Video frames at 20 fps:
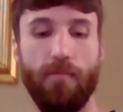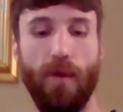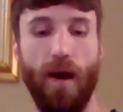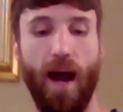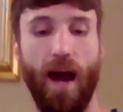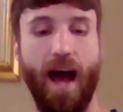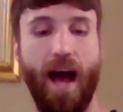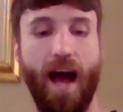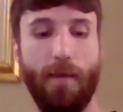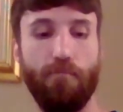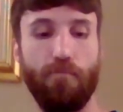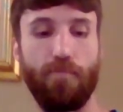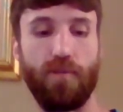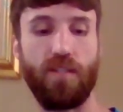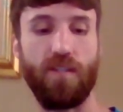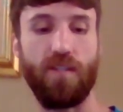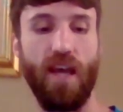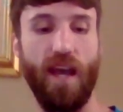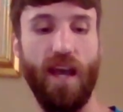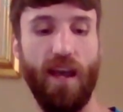
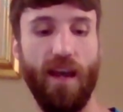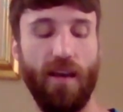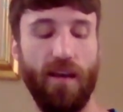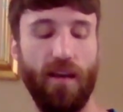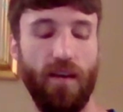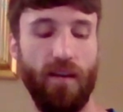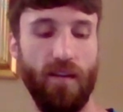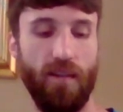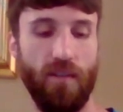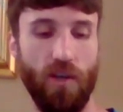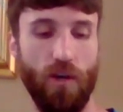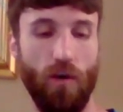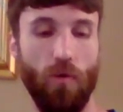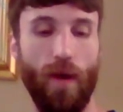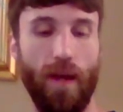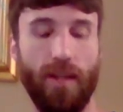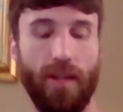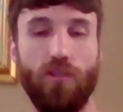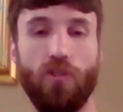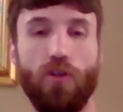perhaps, so
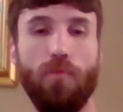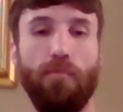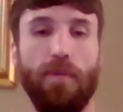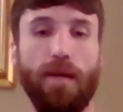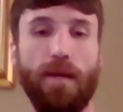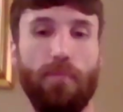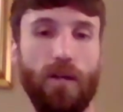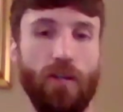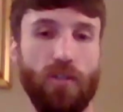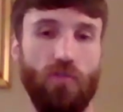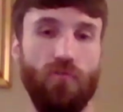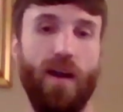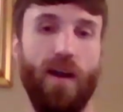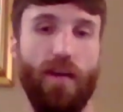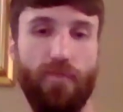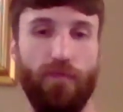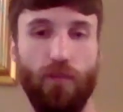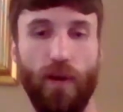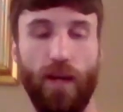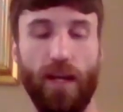when some people is a
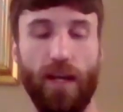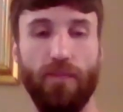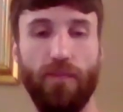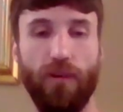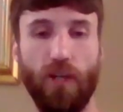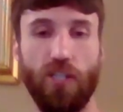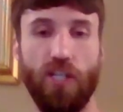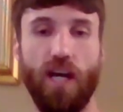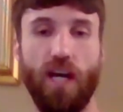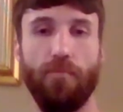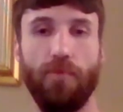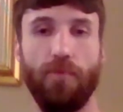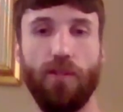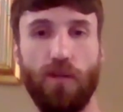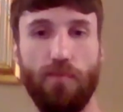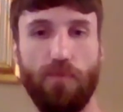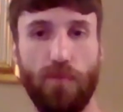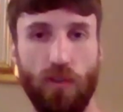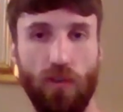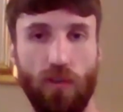referee for a
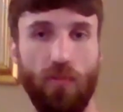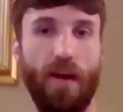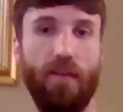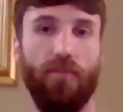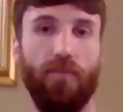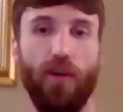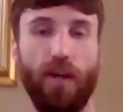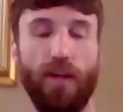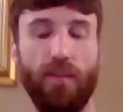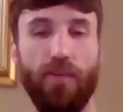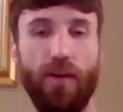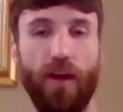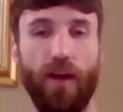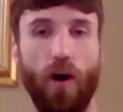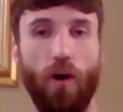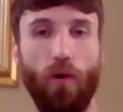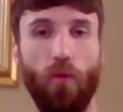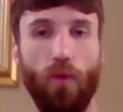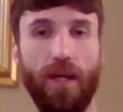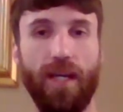championships, they're a referee for the
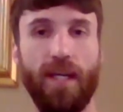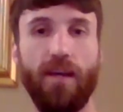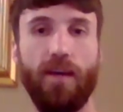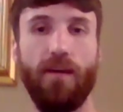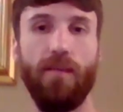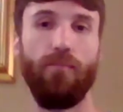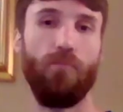whole week.